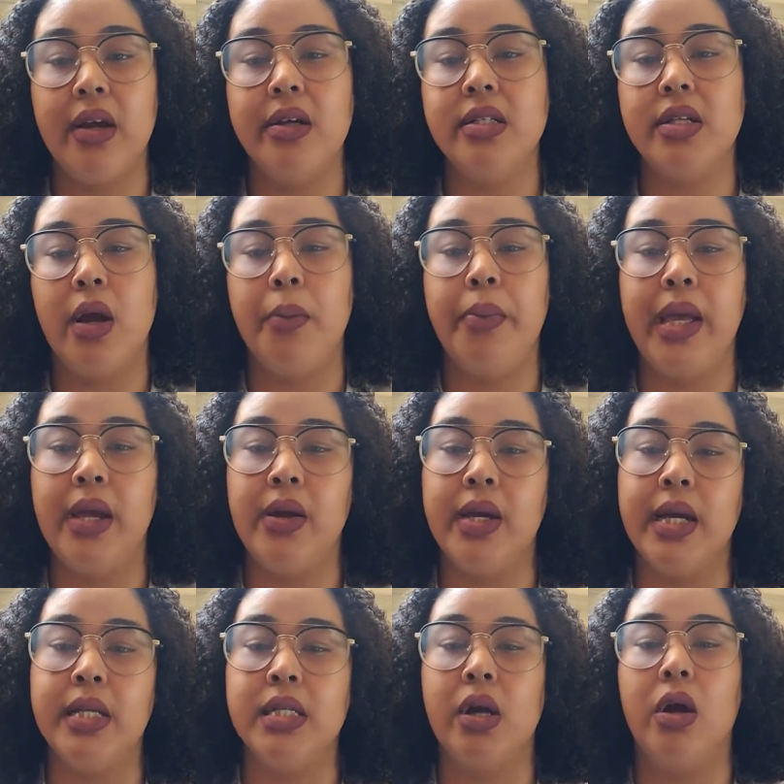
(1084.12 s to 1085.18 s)
our
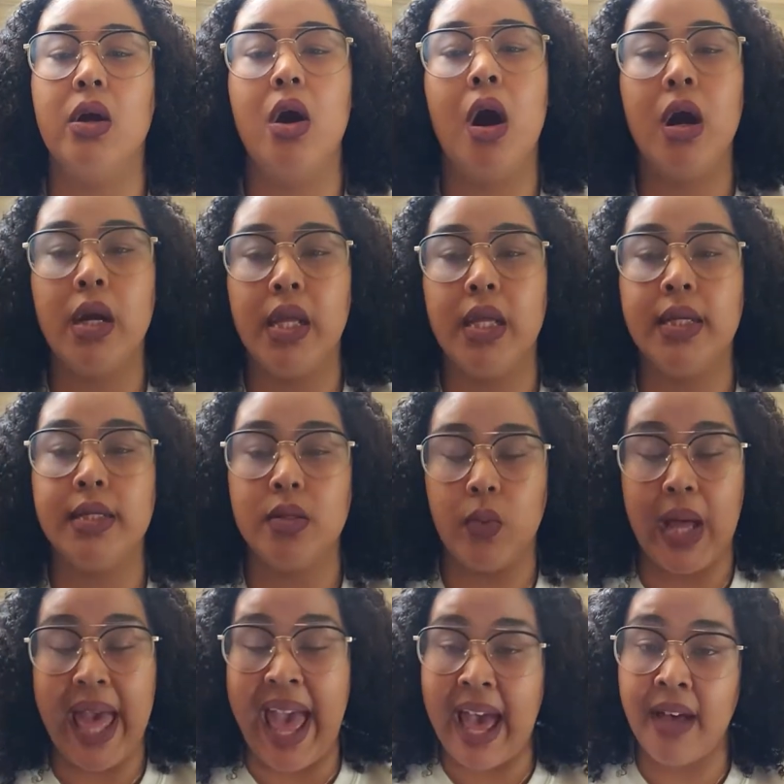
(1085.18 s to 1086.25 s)
parents, our guardians, what
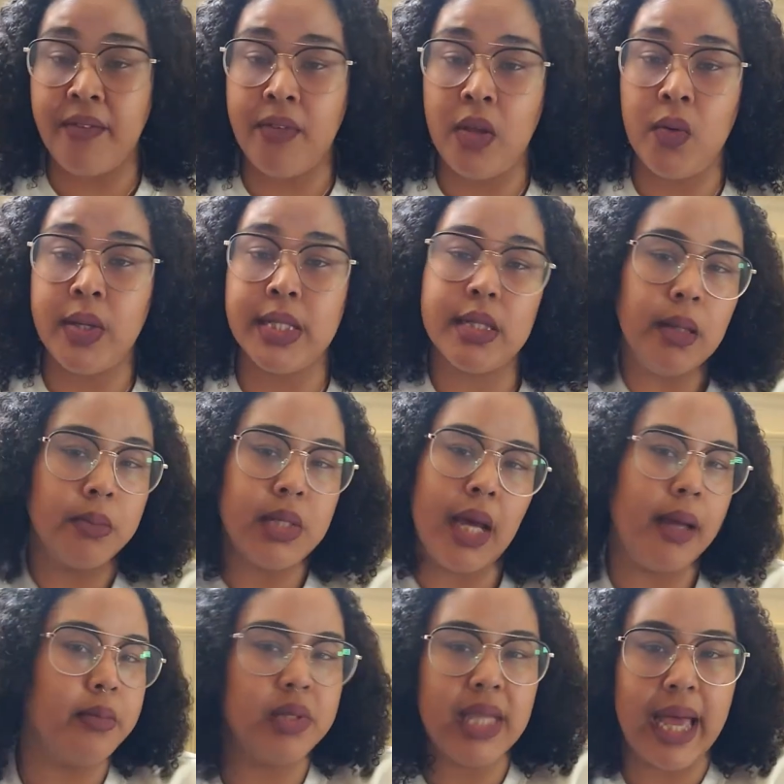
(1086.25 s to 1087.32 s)
have you. And
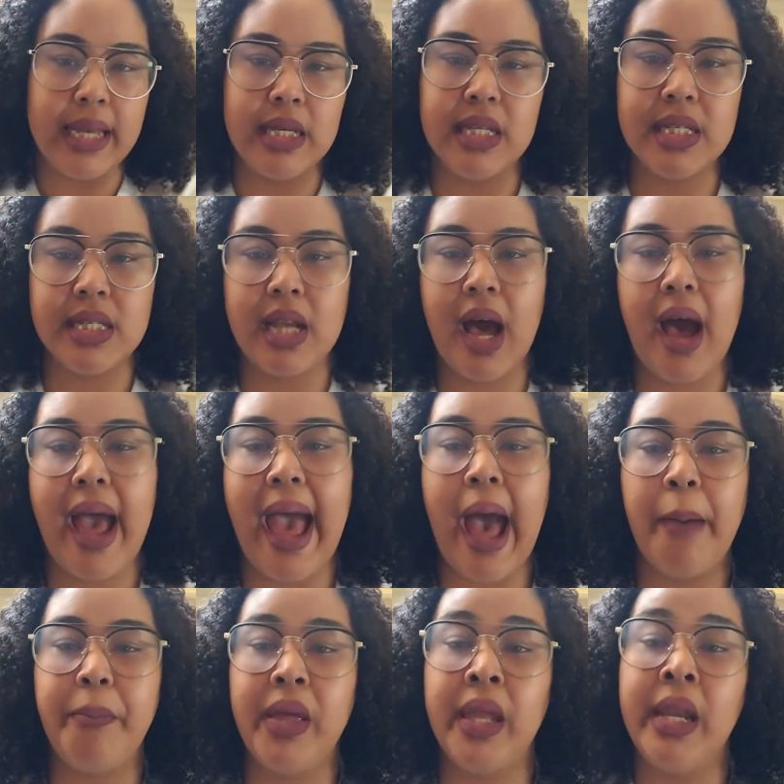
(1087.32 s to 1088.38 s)
sometimes that does not
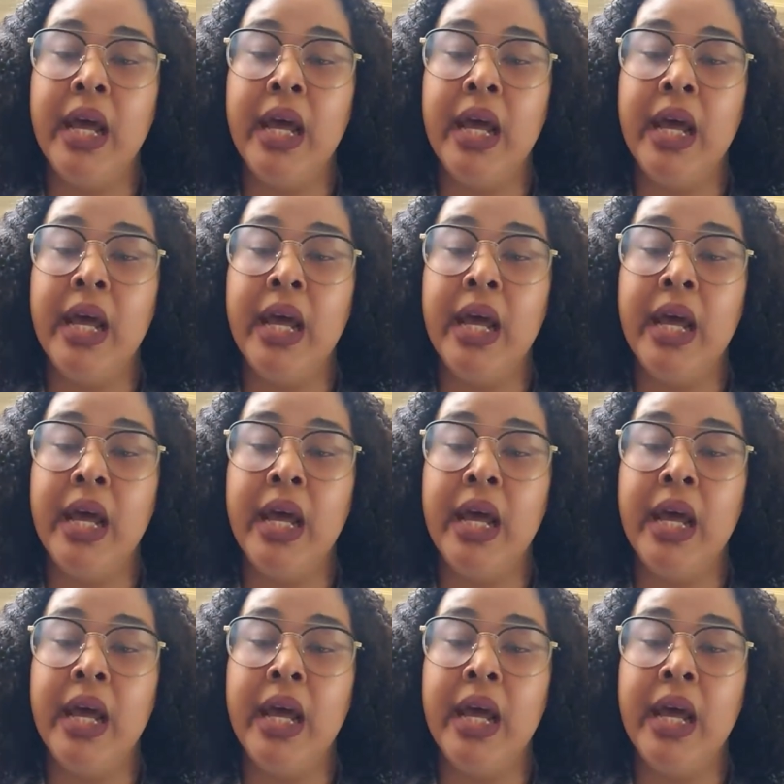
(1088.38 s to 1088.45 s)
happen.